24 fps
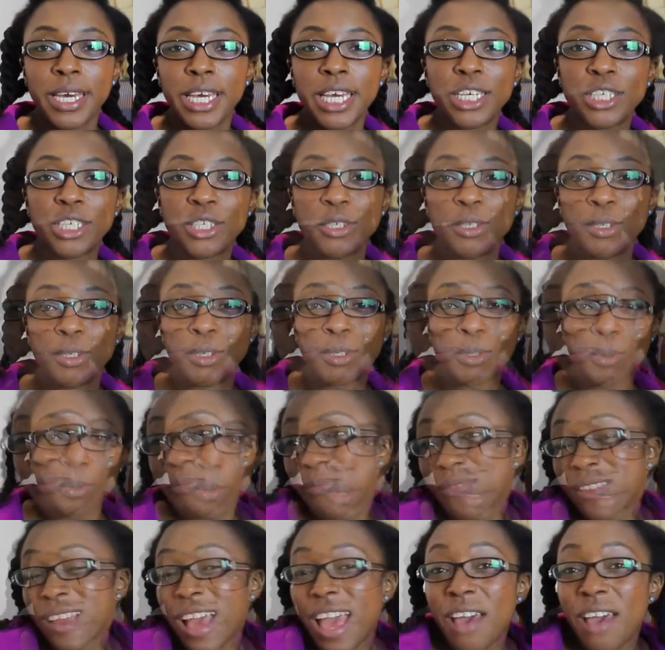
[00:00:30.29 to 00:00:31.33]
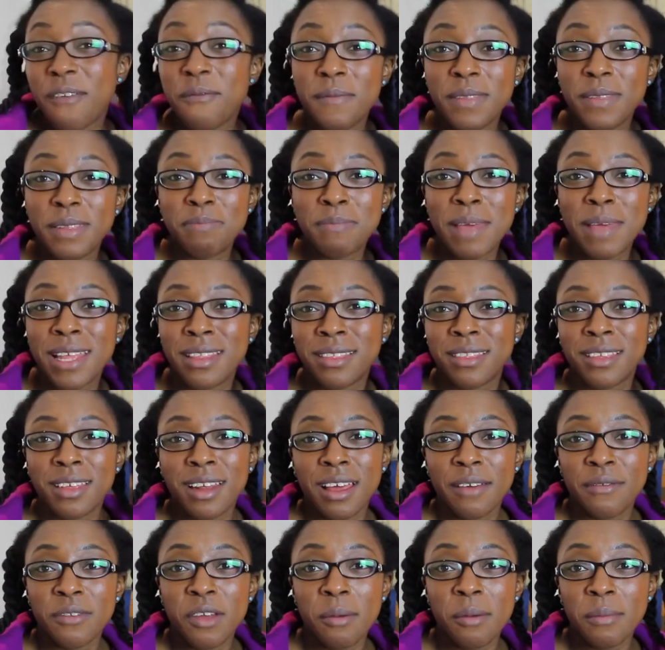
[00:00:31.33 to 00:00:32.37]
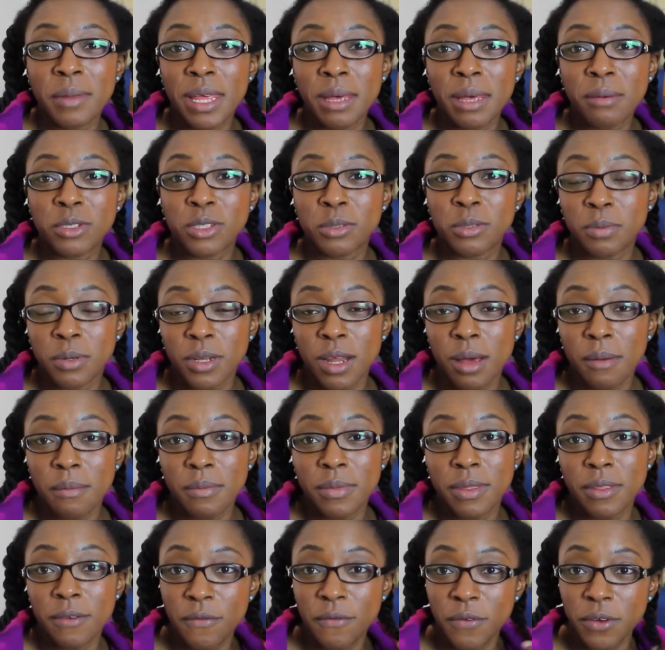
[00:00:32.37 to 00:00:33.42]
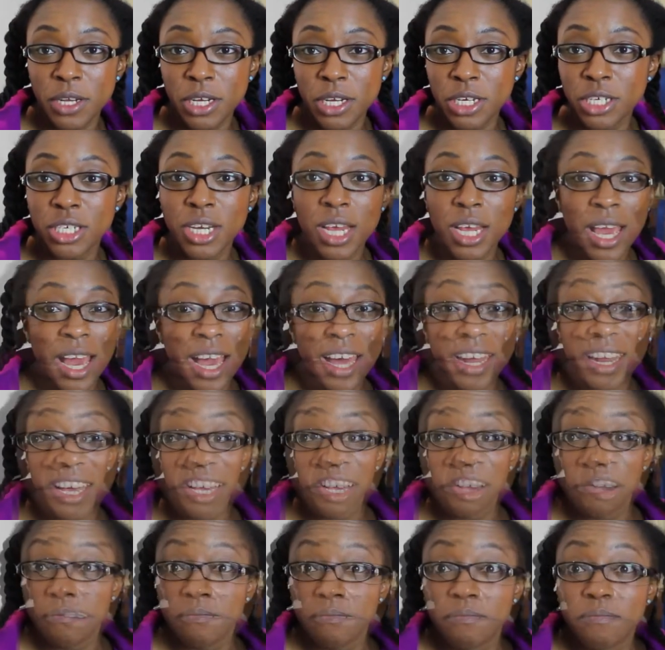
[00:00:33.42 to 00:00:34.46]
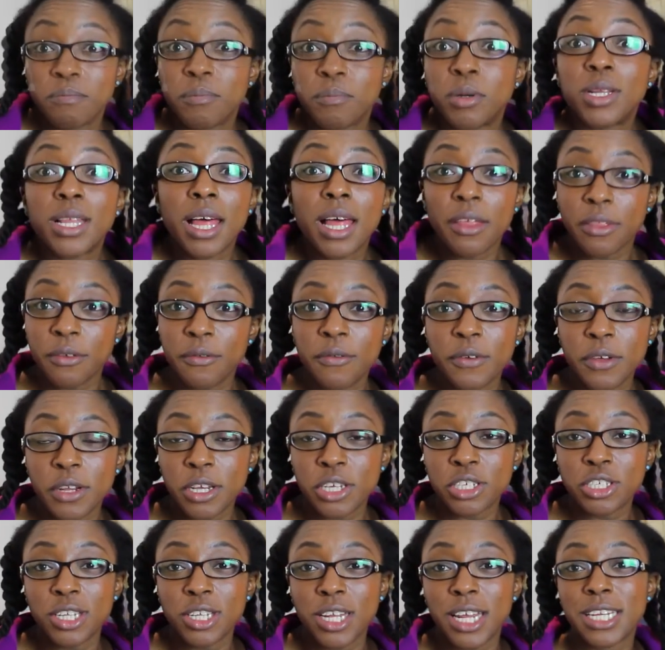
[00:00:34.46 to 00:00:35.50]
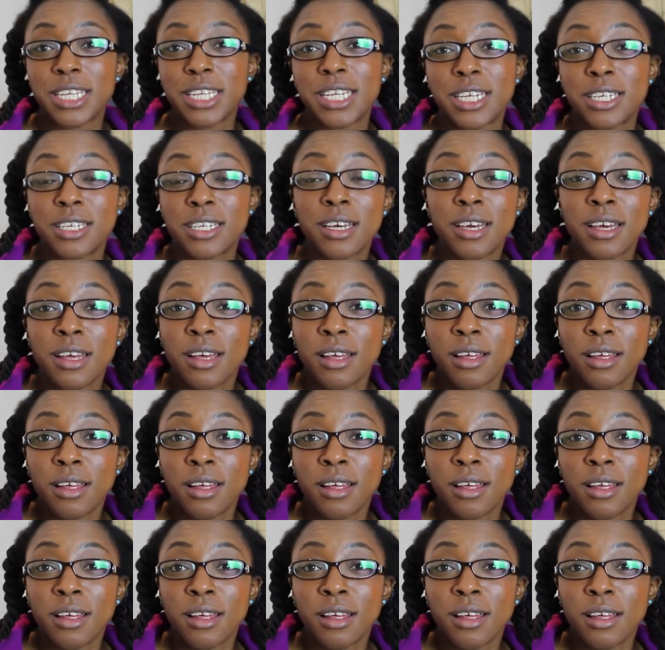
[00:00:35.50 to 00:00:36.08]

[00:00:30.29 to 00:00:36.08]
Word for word: issues where have meant that I've not been able to put up the footage and I can't pull out the footage that I did